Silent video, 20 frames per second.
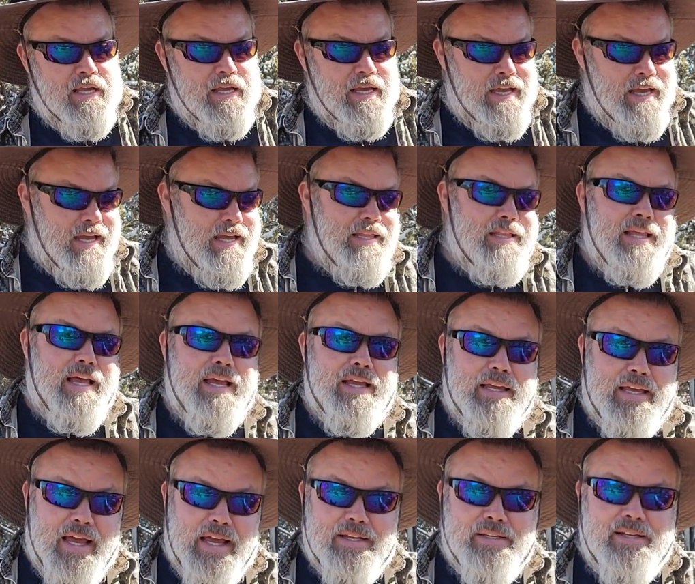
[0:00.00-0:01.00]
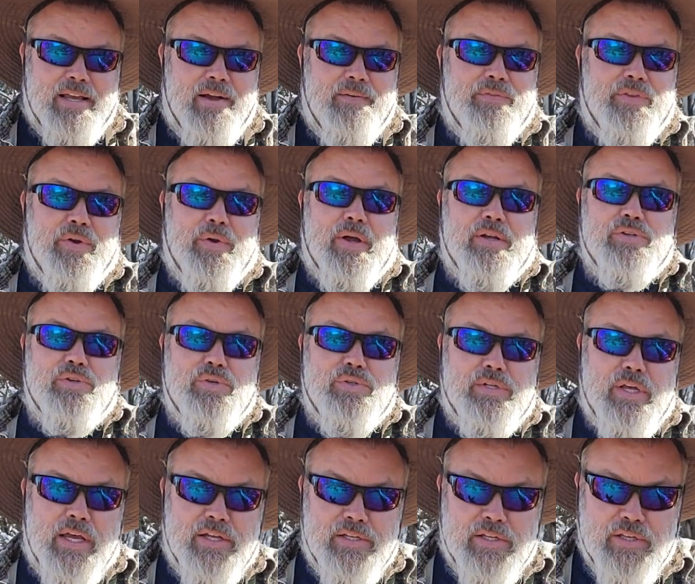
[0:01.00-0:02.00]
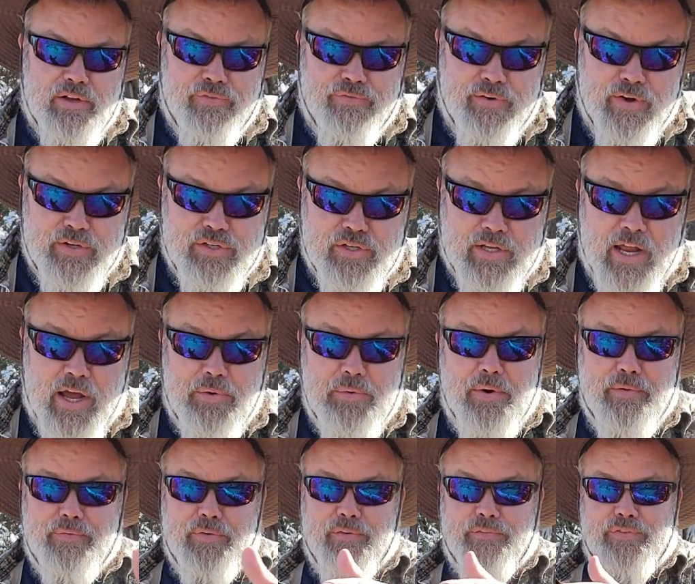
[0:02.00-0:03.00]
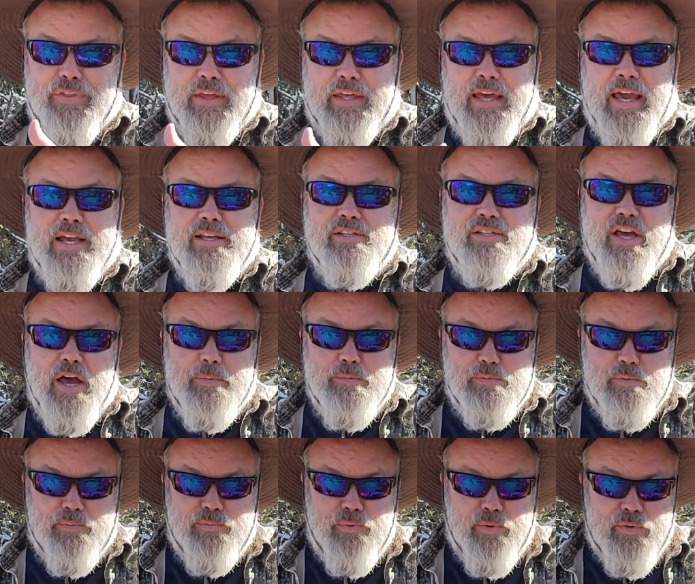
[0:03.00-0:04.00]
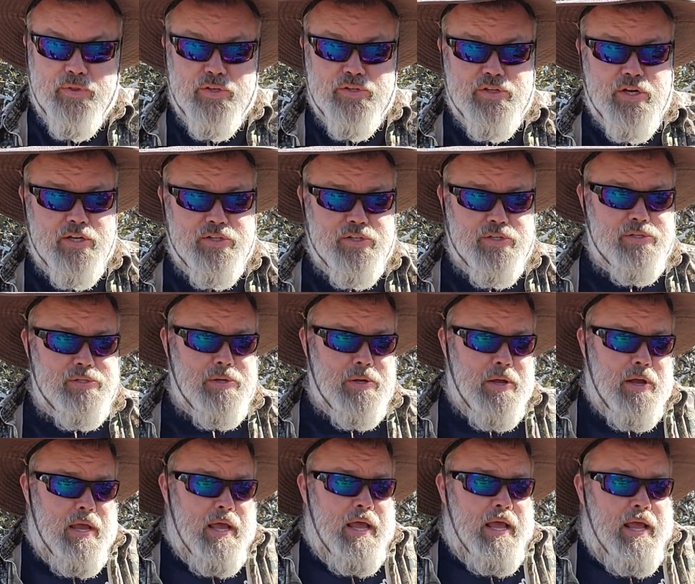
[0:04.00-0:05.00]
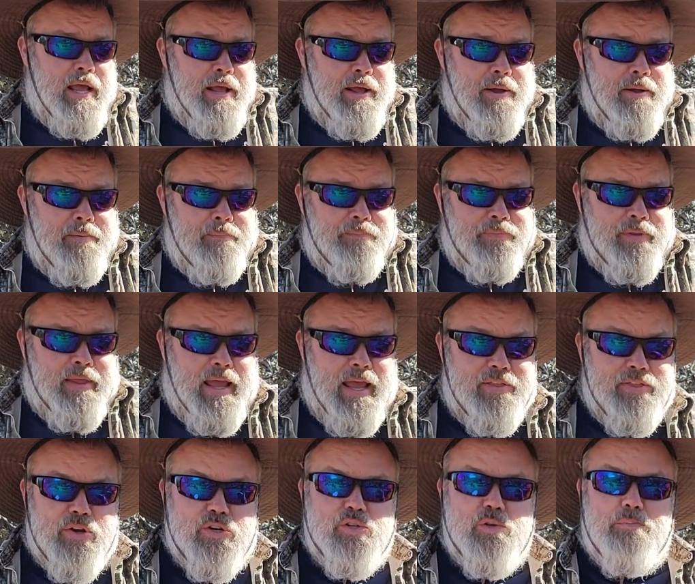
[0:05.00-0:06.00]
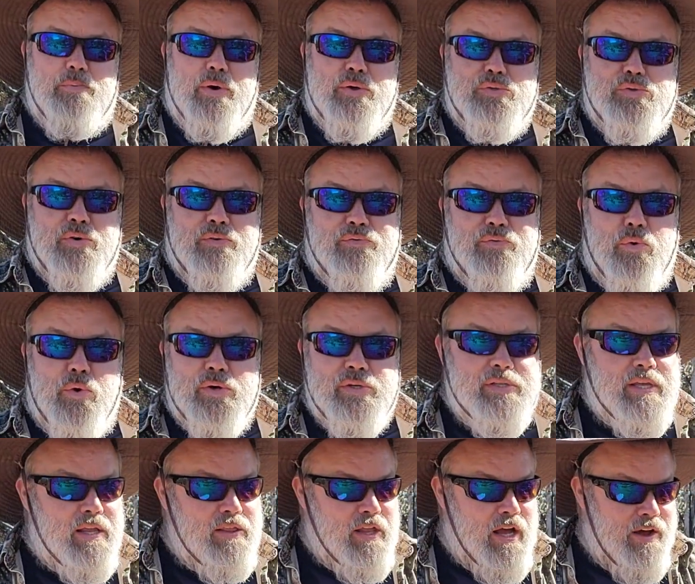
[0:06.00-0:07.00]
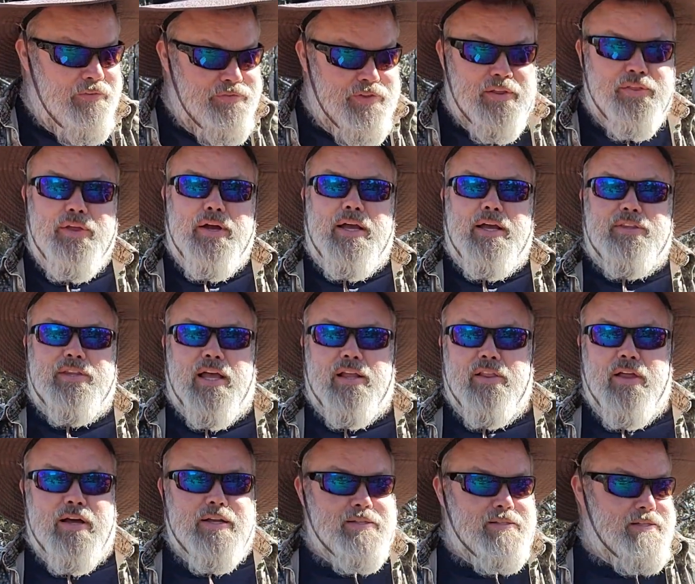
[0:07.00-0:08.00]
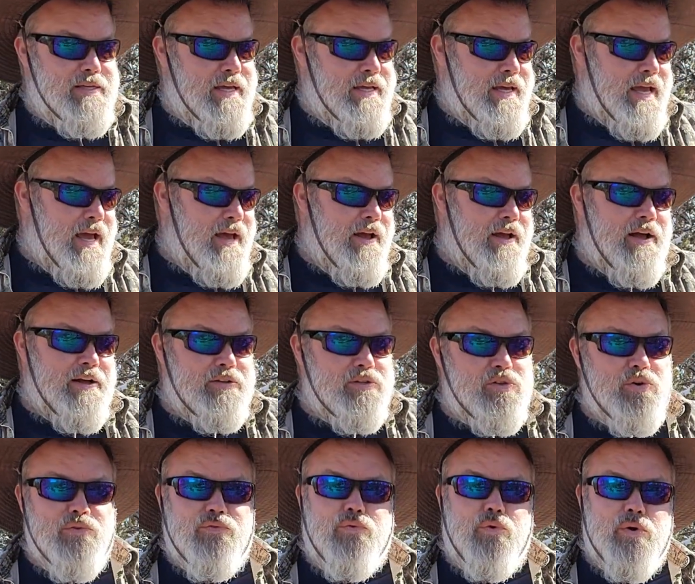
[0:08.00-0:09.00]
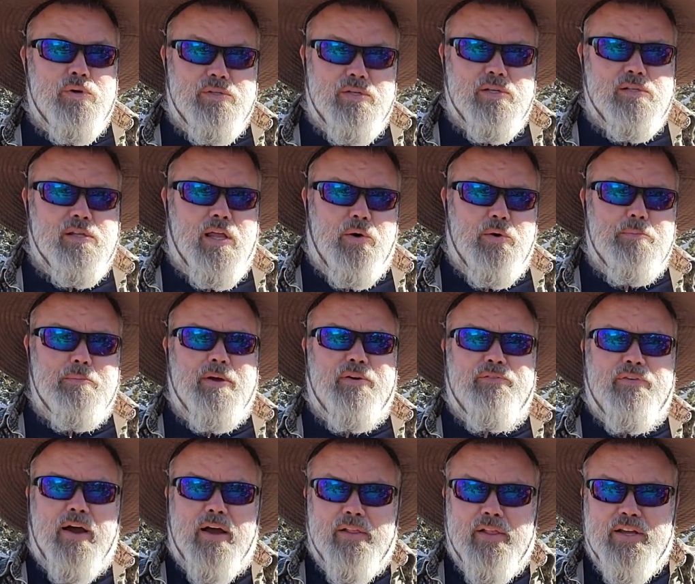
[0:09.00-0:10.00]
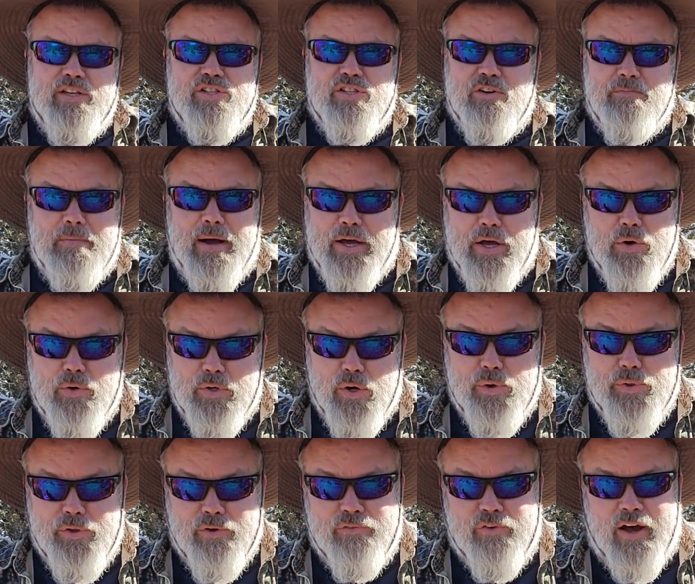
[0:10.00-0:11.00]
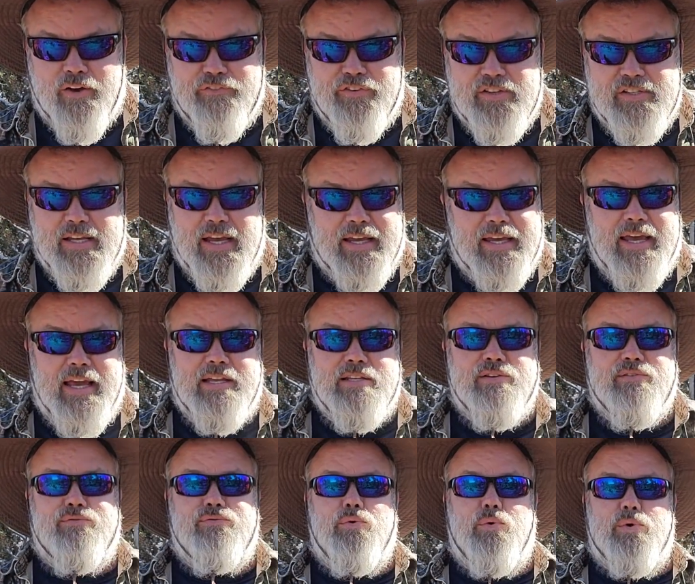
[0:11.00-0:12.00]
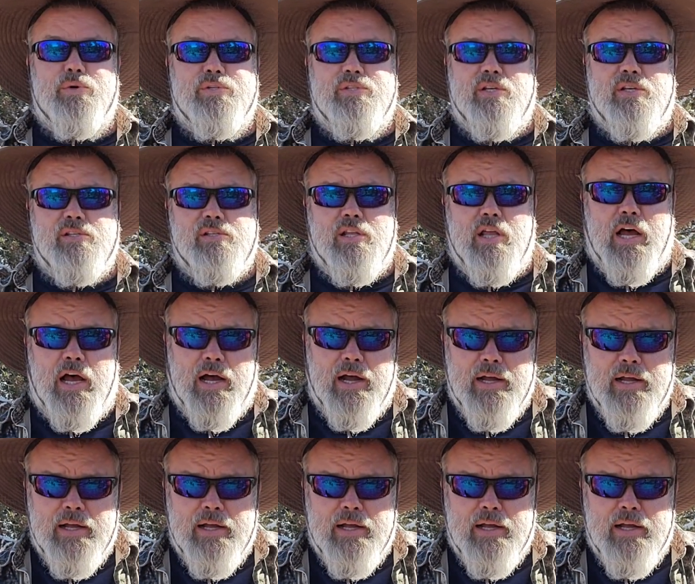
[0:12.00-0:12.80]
In that, yes, they're exercising their function. However, if the case comes before the judges and they're supposed to enforce that law, if they look at that law and say, yeah, to enforce this law would be a violation of my own oath of office, I can't enforce this law.